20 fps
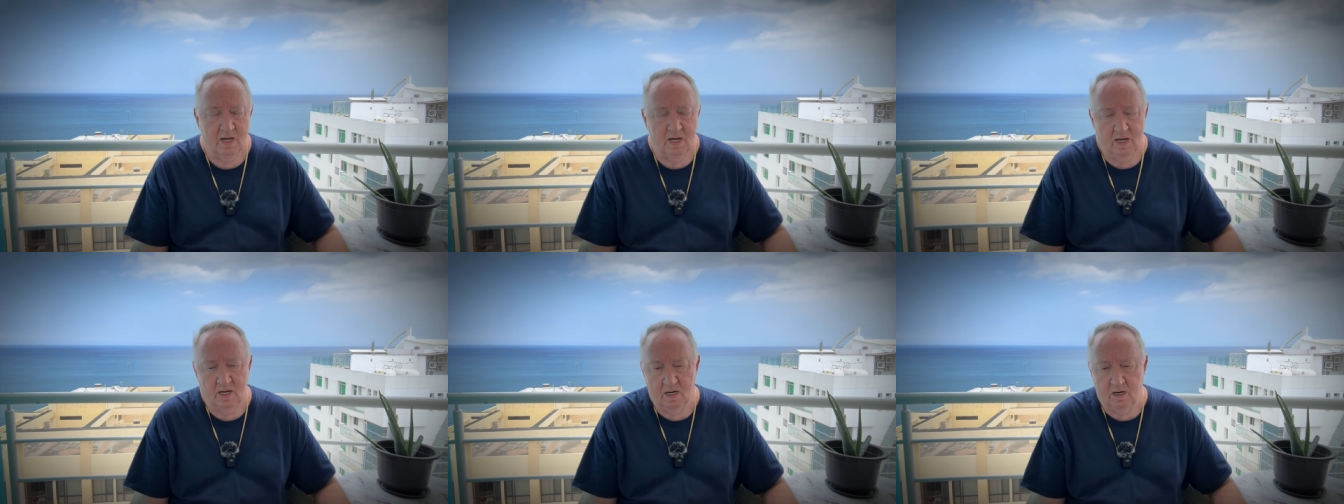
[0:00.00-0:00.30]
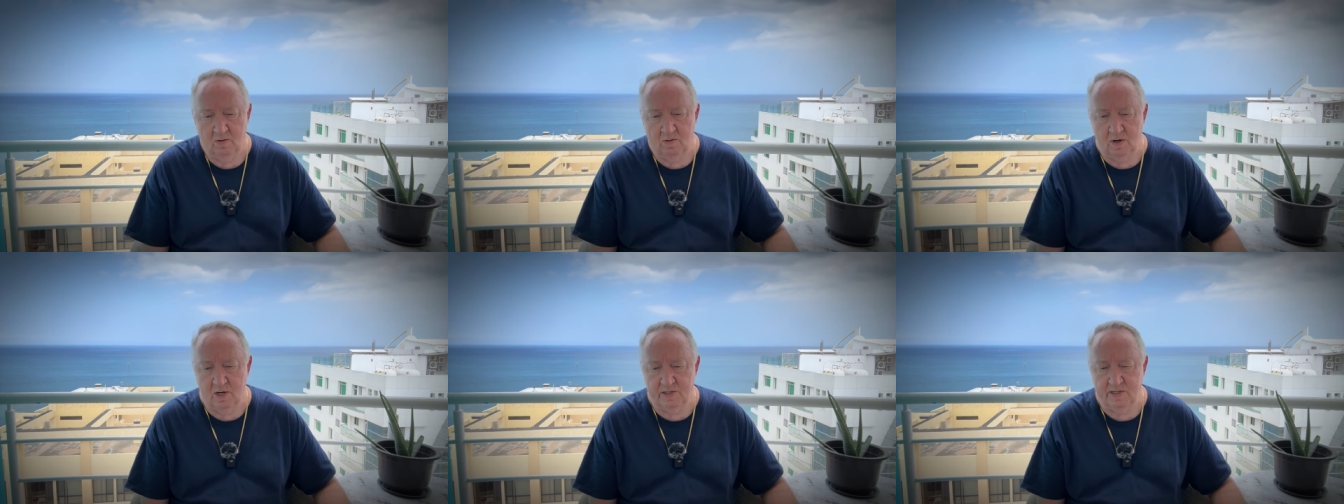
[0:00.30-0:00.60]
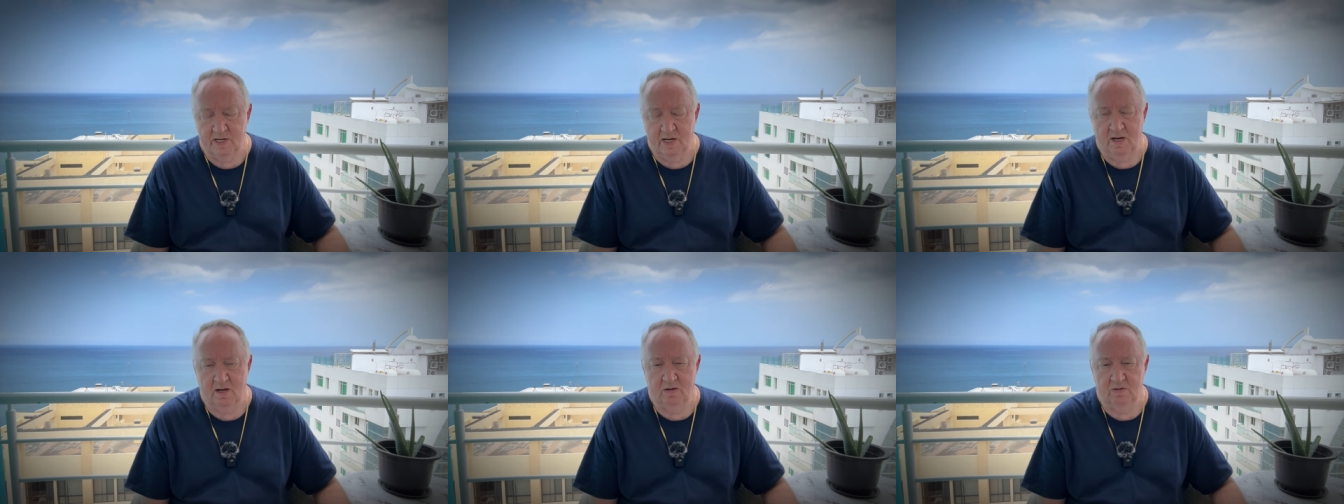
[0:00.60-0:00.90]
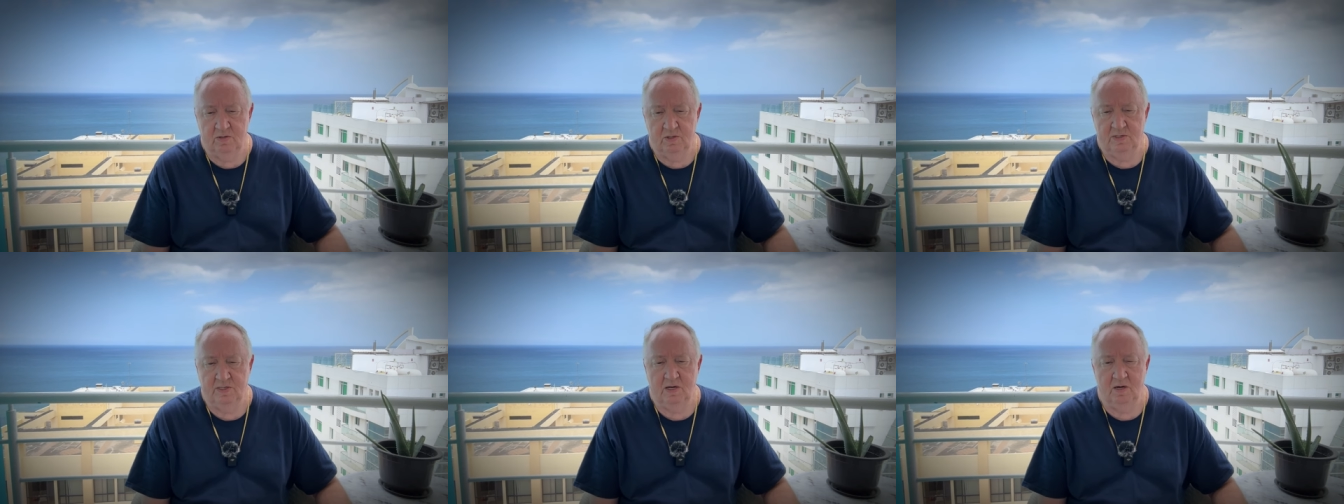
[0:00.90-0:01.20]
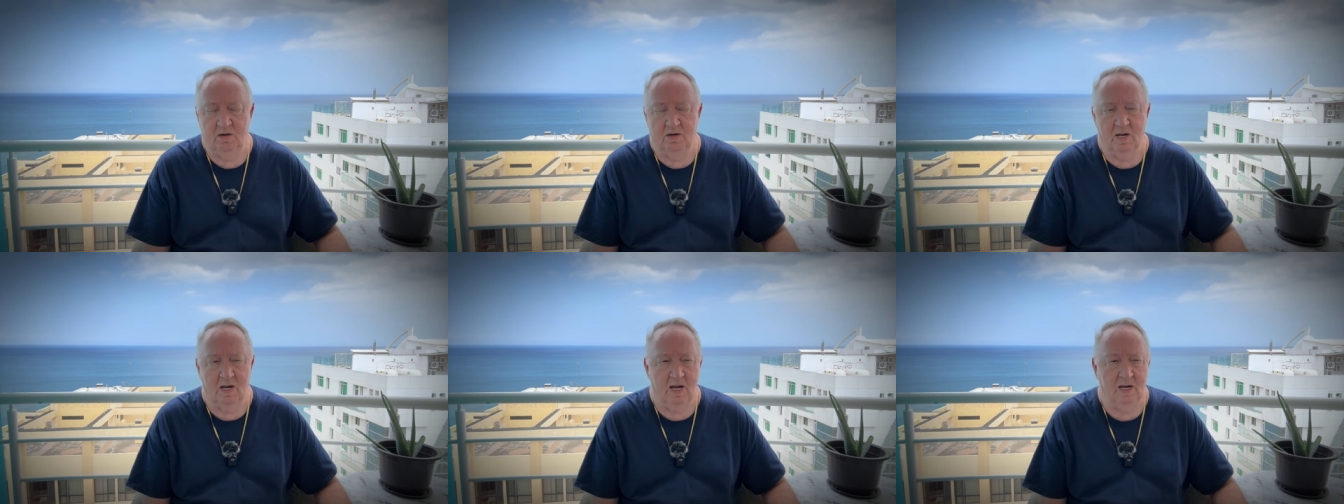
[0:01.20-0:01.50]
And I watch Al
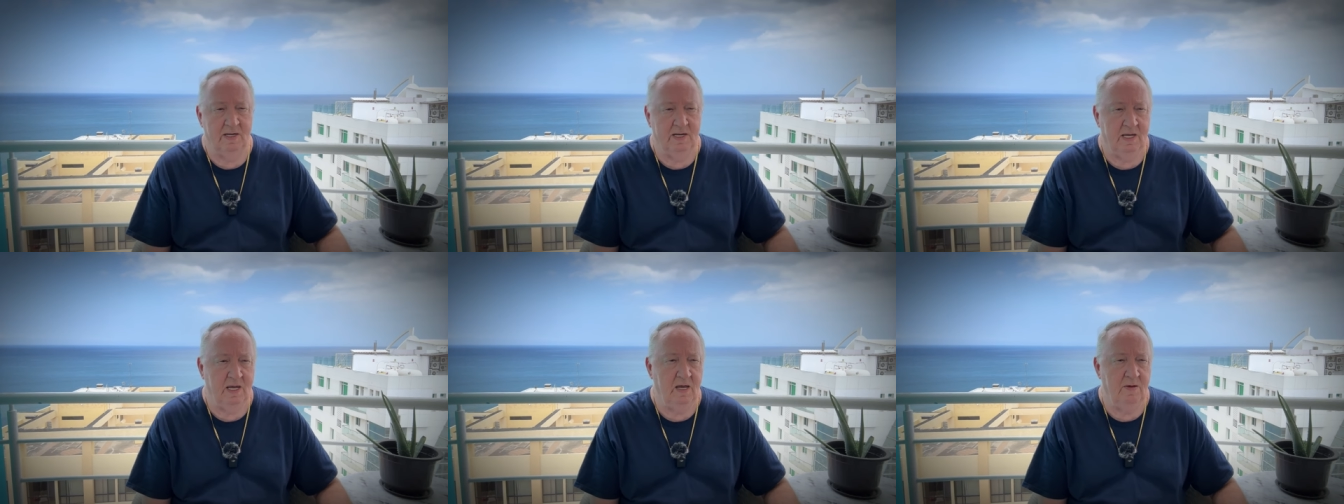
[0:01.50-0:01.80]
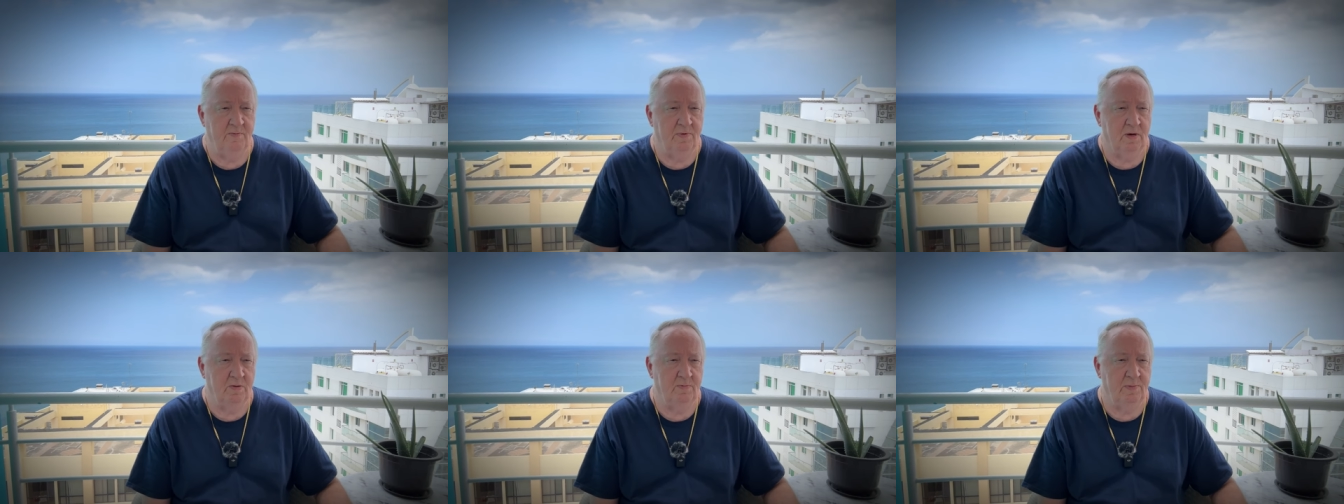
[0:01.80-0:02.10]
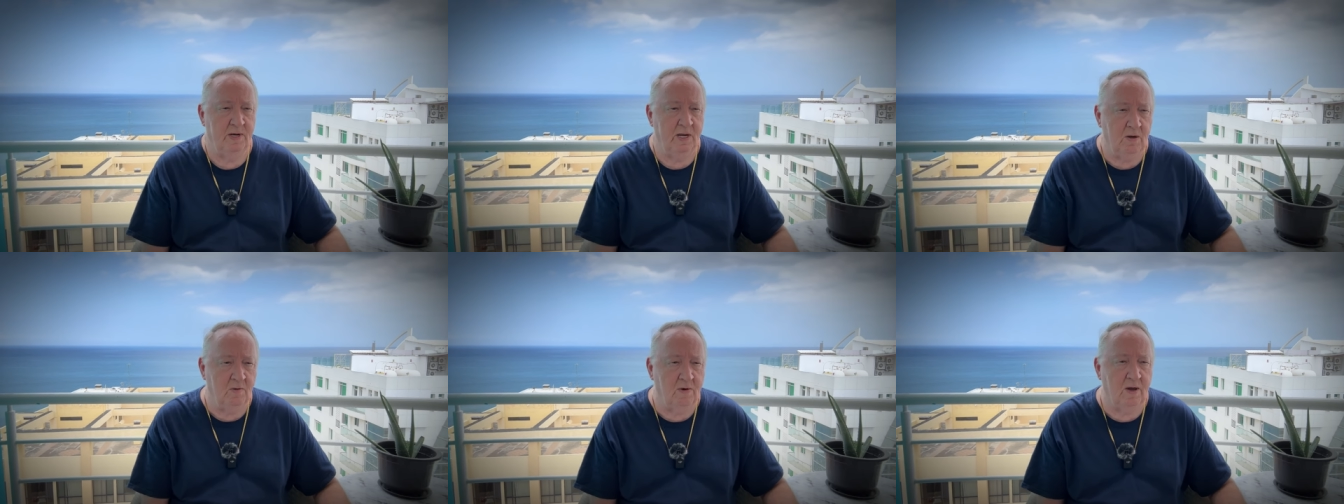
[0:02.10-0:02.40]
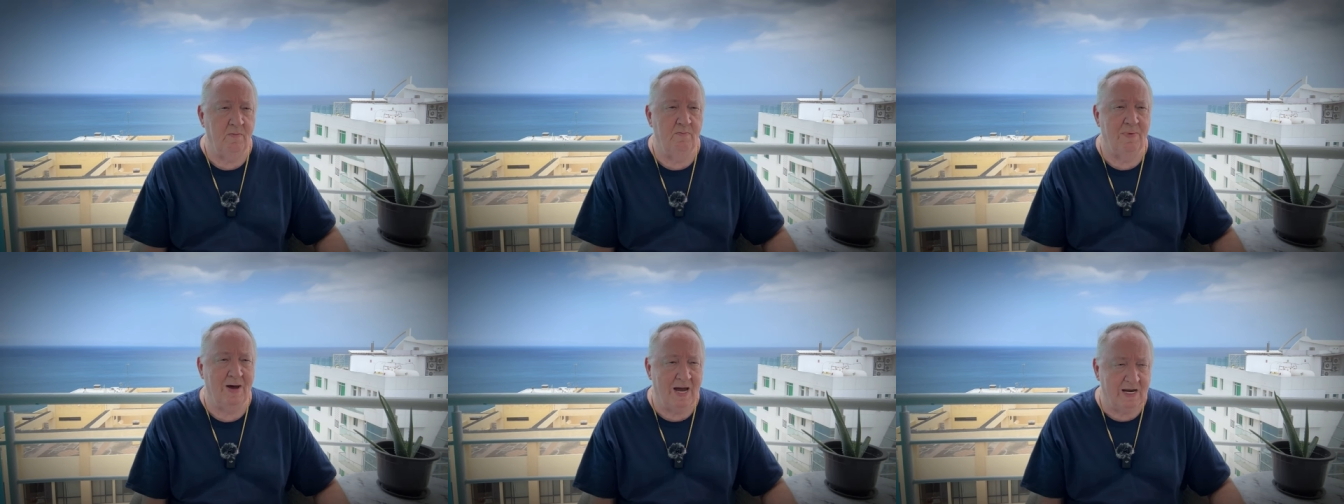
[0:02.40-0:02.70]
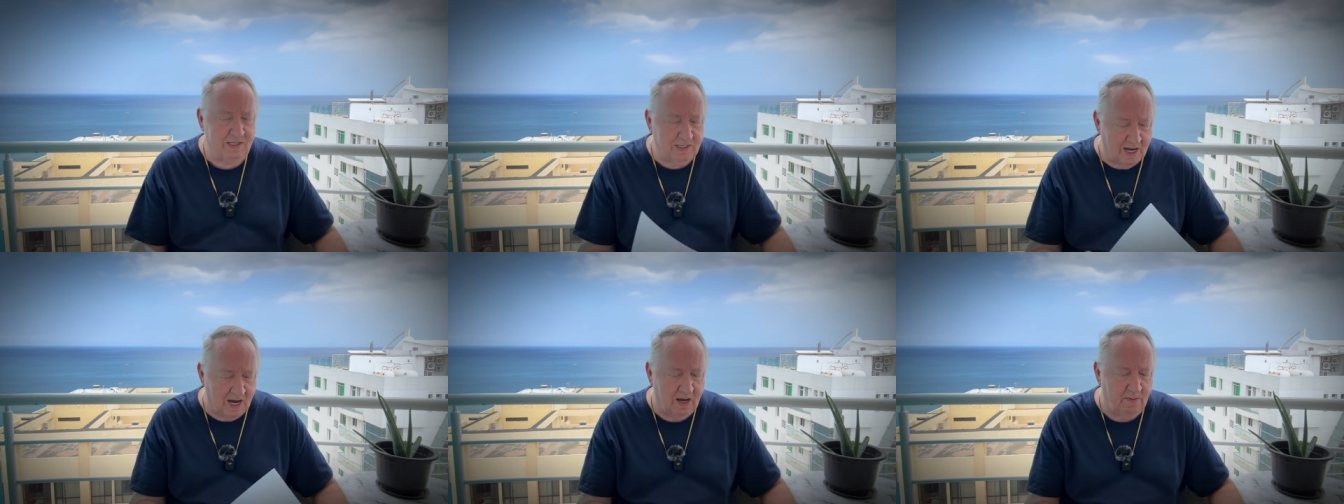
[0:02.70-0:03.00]
Jazeera and I like to keep up. But anyway,
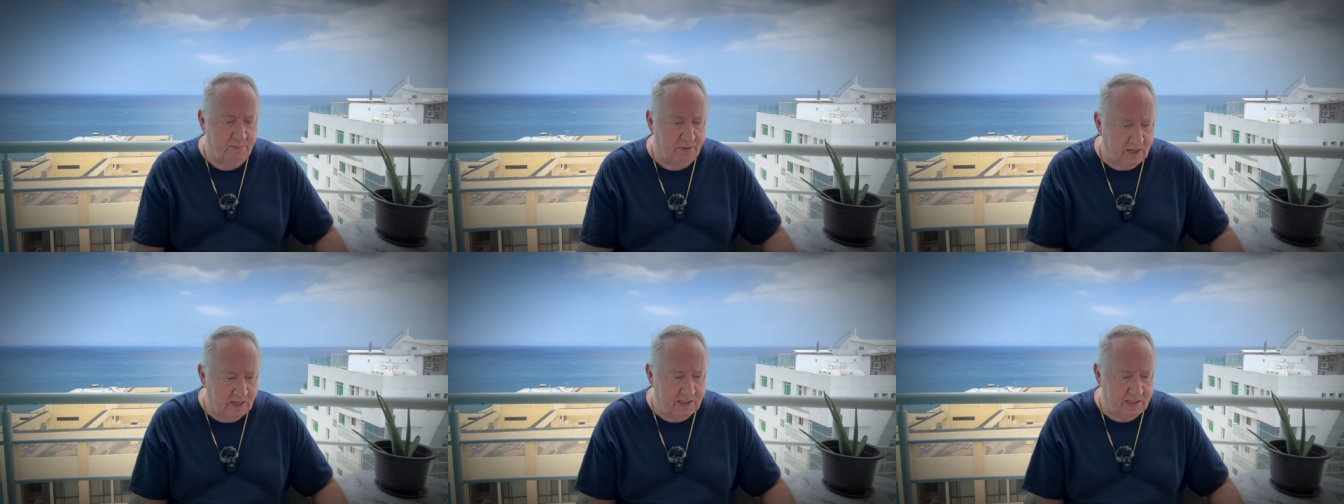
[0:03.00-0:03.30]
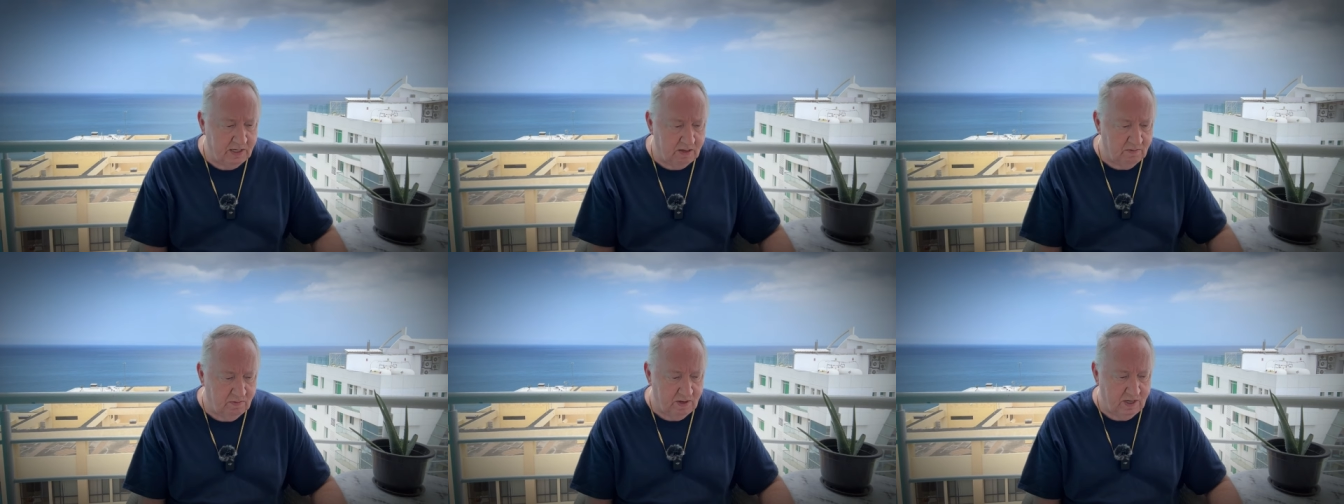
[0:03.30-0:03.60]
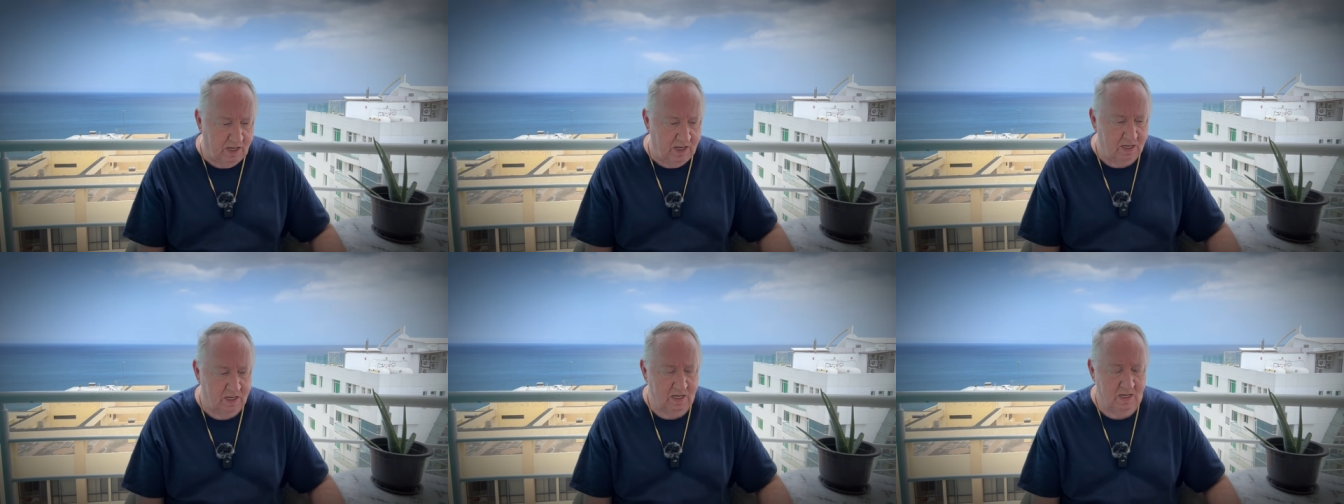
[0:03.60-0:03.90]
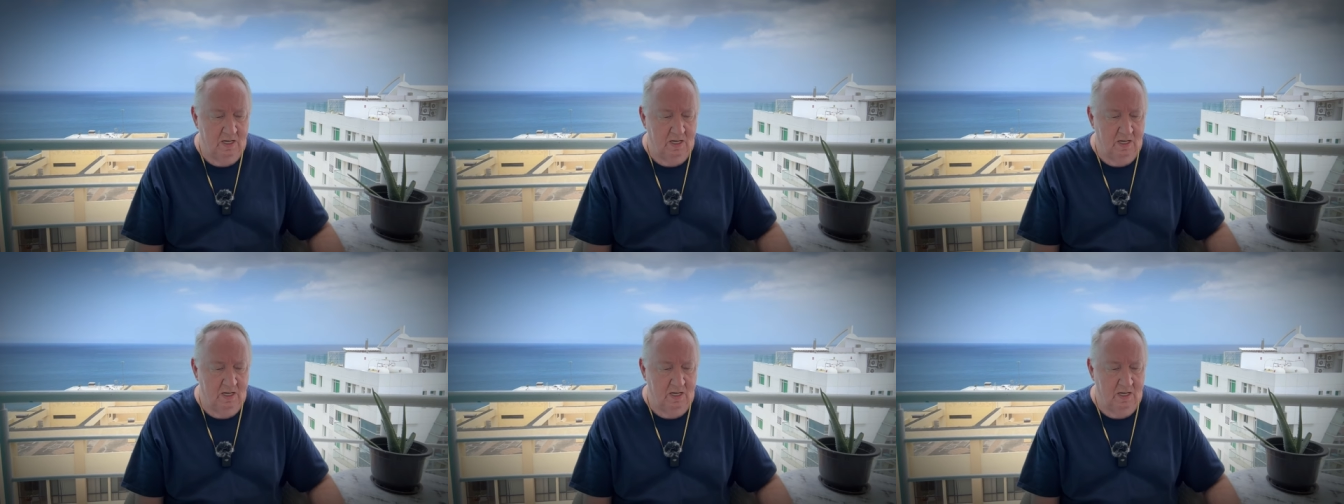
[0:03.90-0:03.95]
back to IPTV.